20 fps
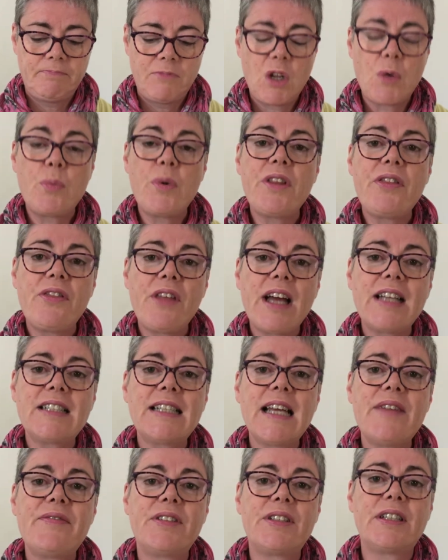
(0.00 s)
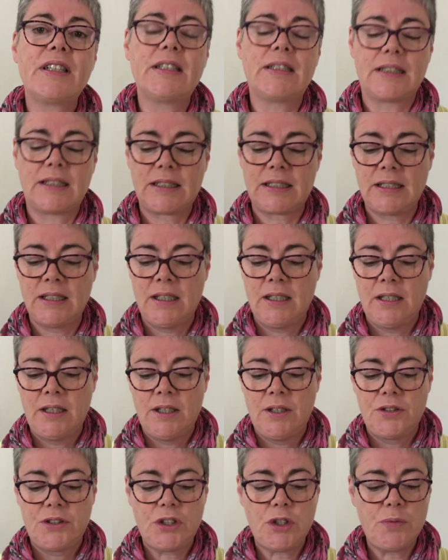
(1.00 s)
And with that evidence,
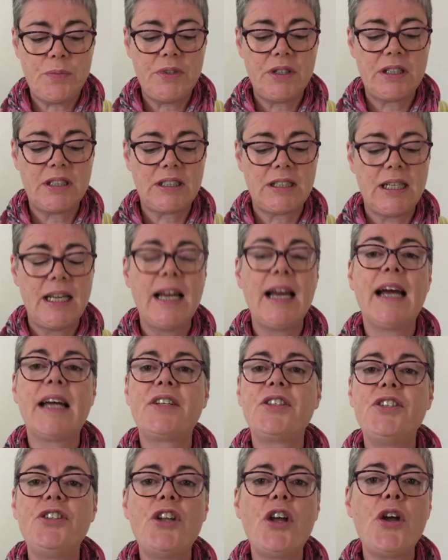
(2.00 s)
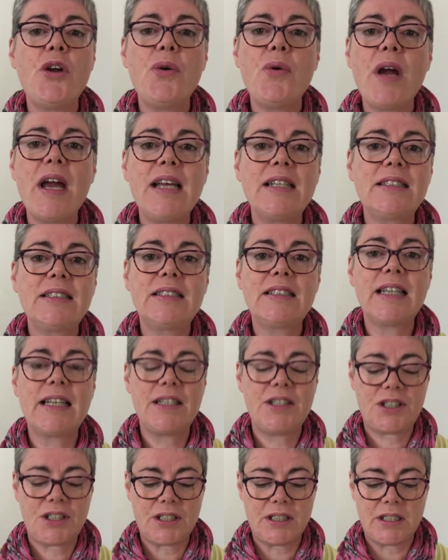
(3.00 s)
Thomas had no
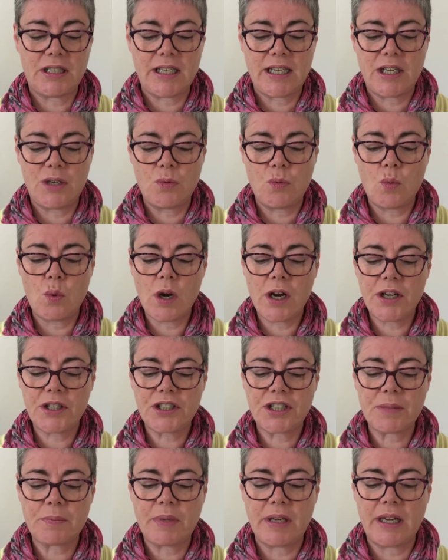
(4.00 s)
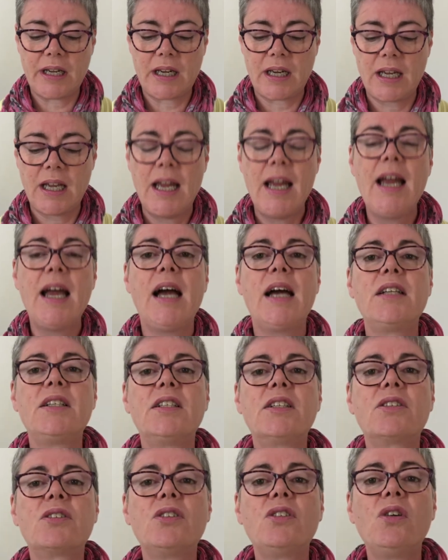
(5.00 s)
hesitation in worshipping and
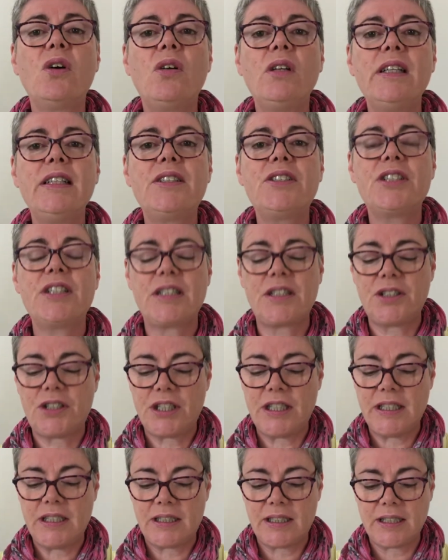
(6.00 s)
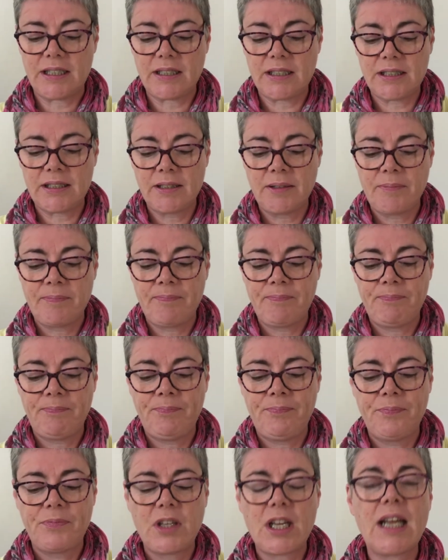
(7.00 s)
acknowledging Jesus
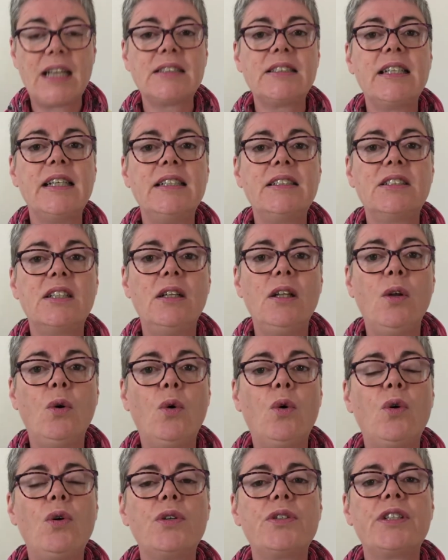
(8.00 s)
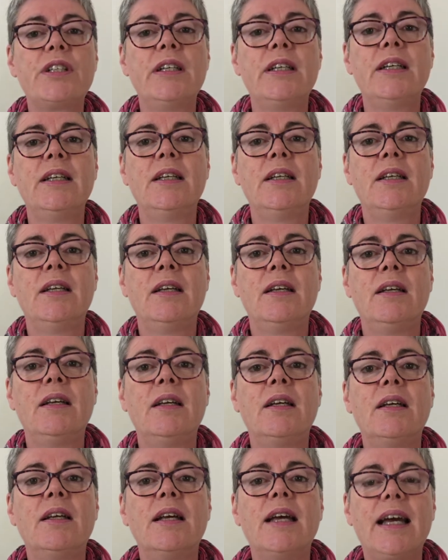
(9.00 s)
as his Lord
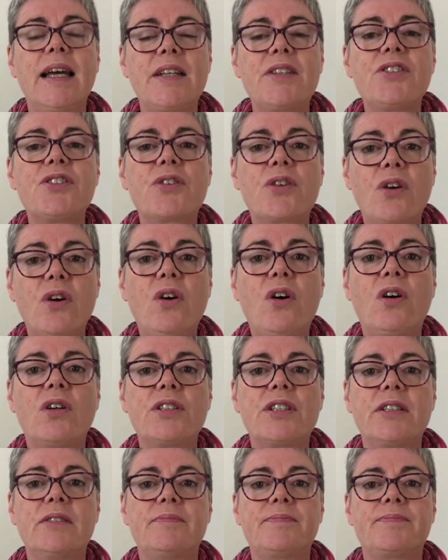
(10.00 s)
and God.